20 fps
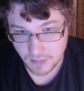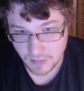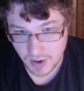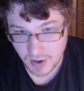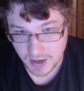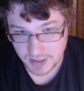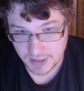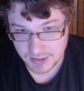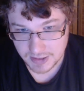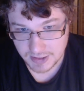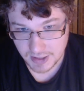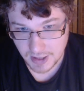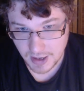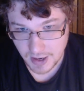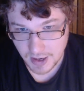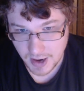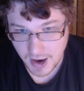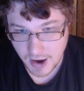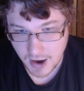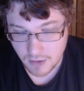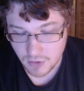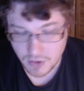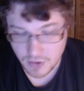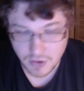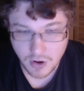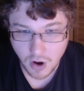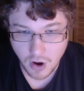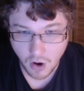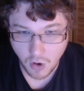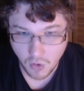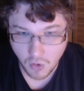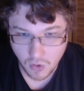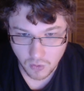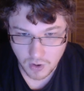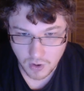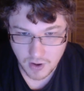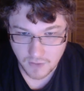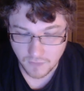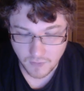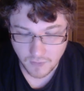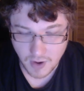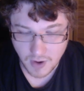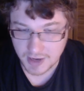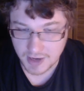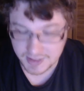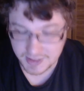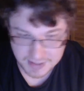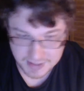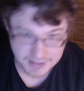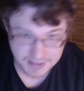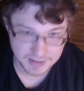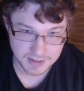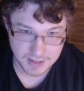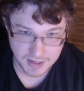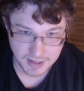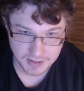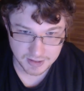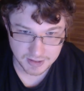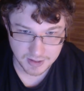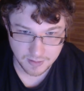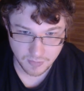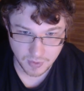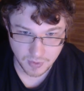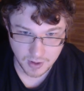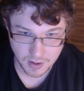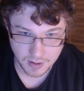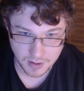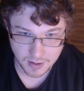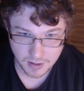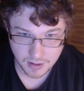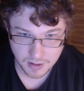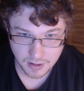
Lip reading: but I would know if I didn't say something